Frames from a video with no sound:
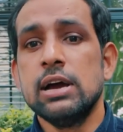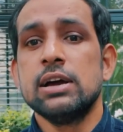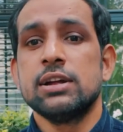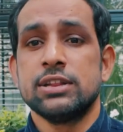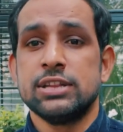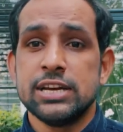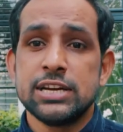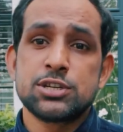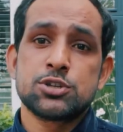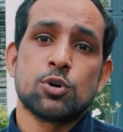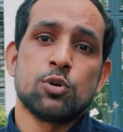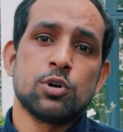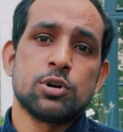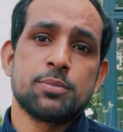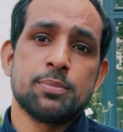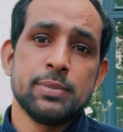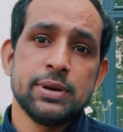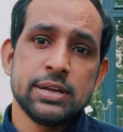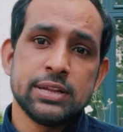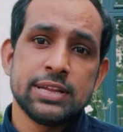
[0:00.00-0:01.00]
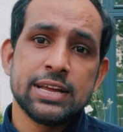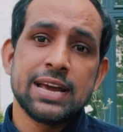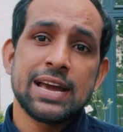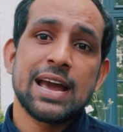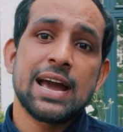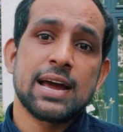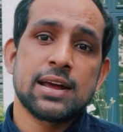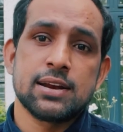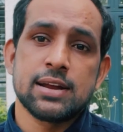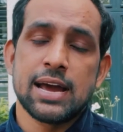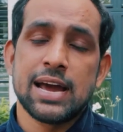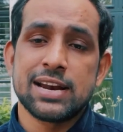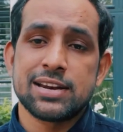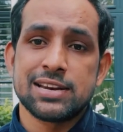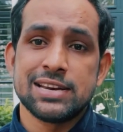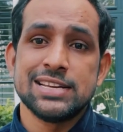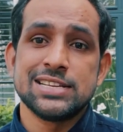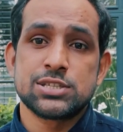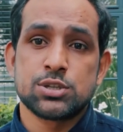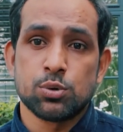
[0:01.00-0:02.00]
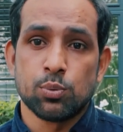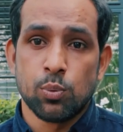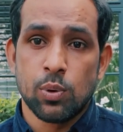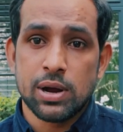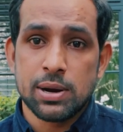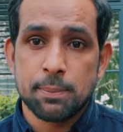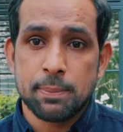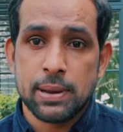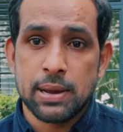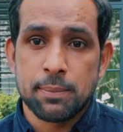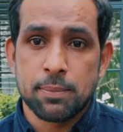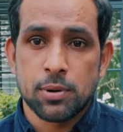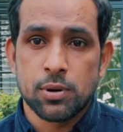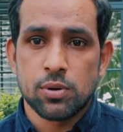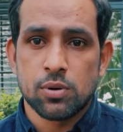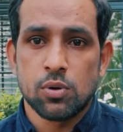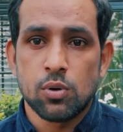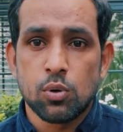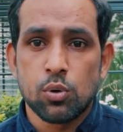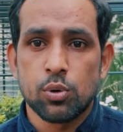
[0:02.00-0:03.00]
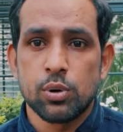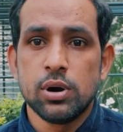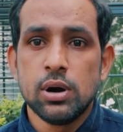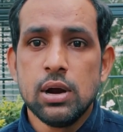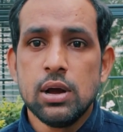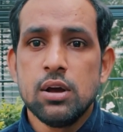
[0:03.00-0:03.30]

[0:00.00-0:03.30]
they told me they had at least one paper or